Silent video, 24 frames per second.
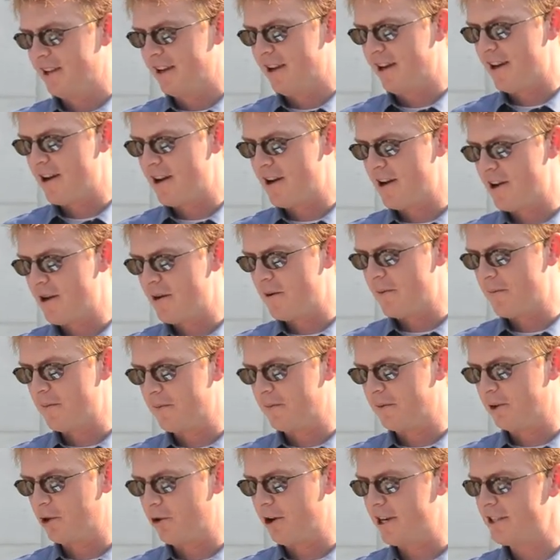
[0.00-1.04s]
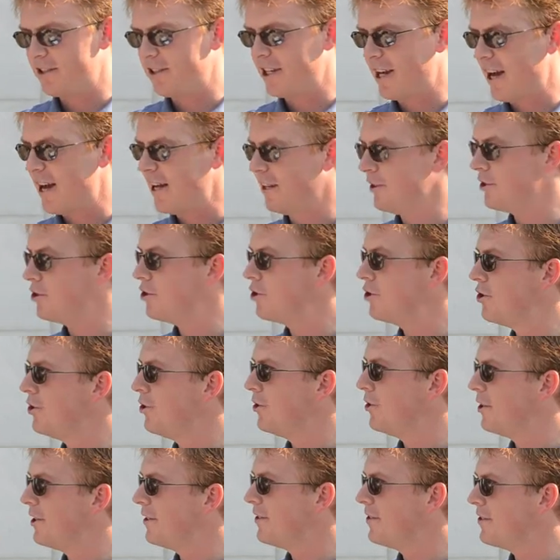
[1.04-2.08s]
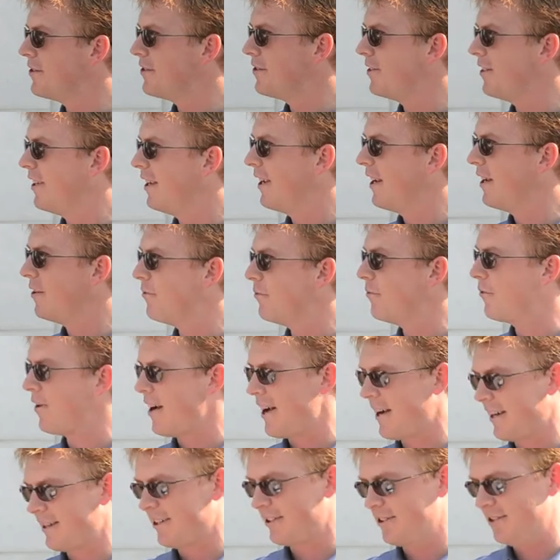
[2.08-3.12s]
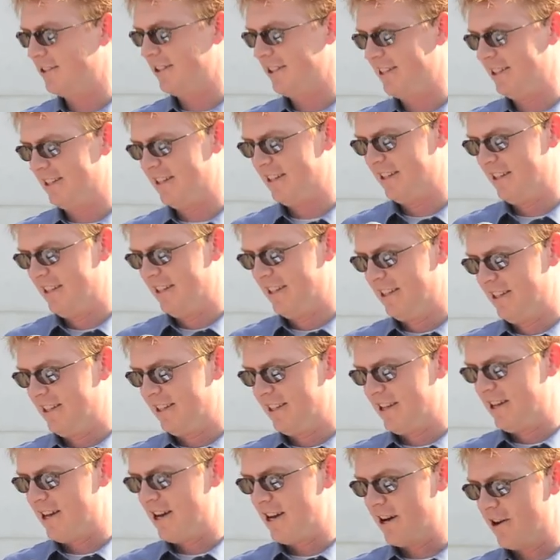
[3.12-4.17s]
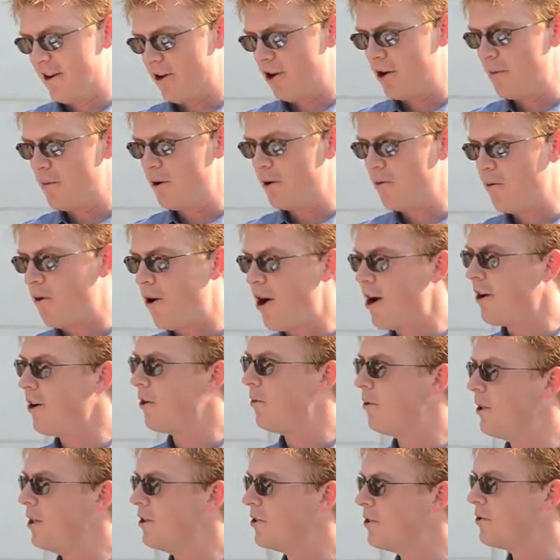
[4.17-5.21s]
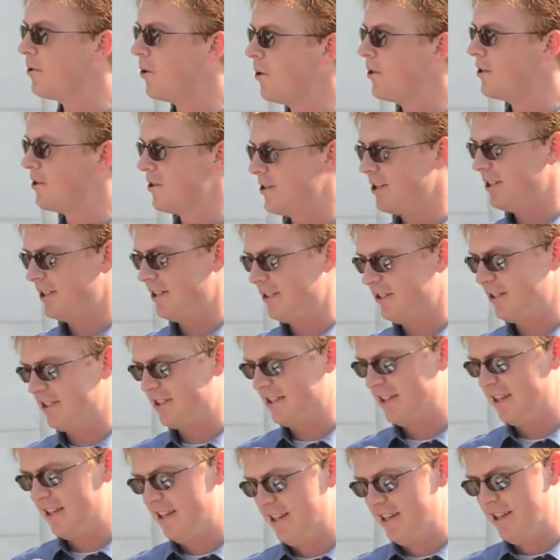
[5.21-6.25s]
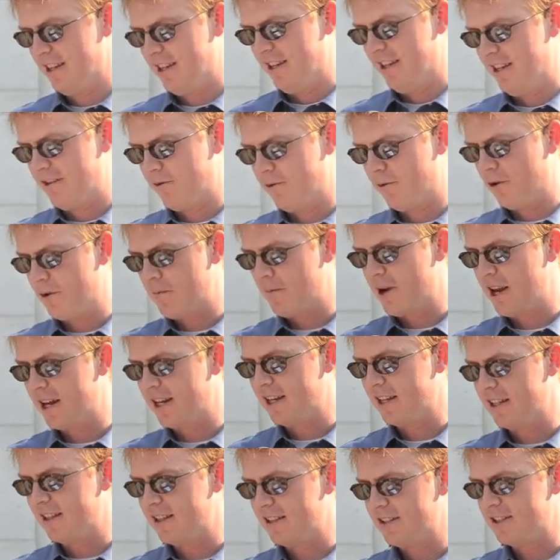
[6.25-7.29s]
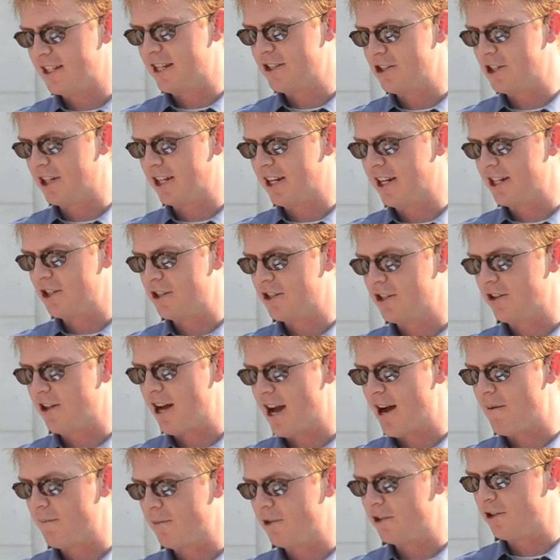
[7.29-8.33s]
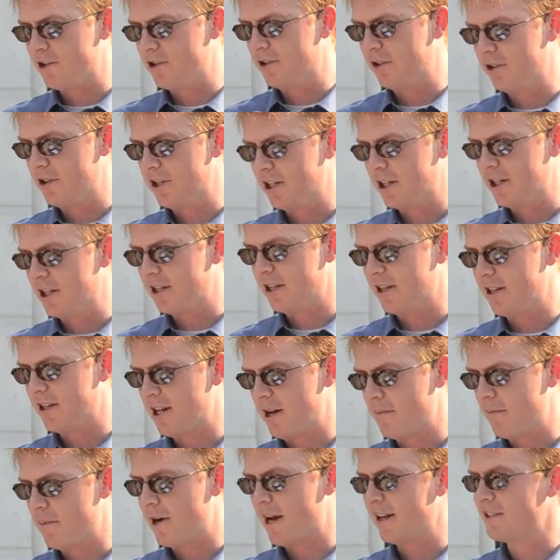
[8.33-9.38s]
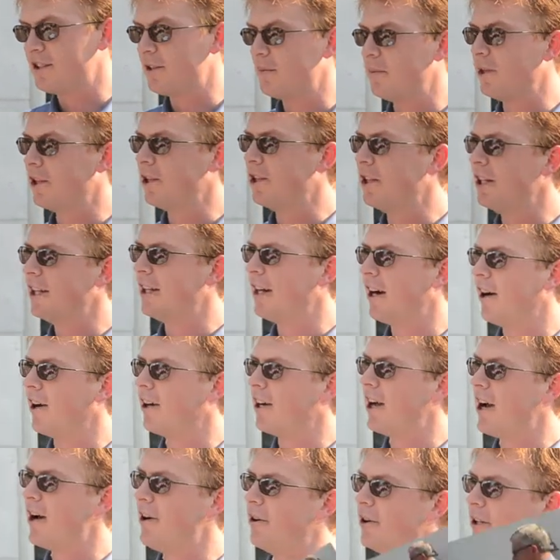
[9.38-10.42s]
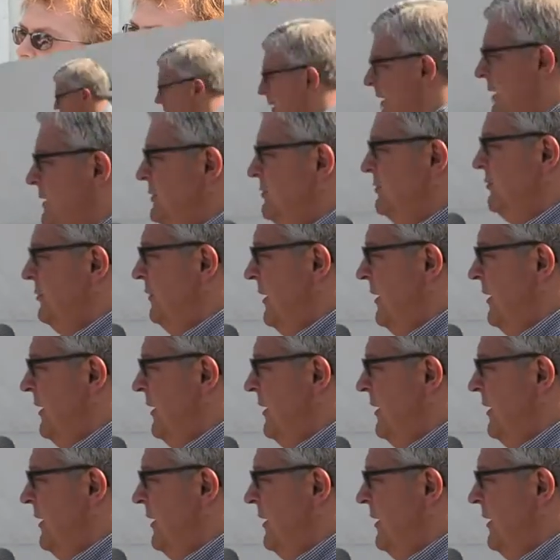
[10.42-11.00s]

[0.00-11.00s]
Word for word: um, Grace College students and faculty, uh, Urban Water Resources, for making this educational opportunity a possibility in our county. Raise your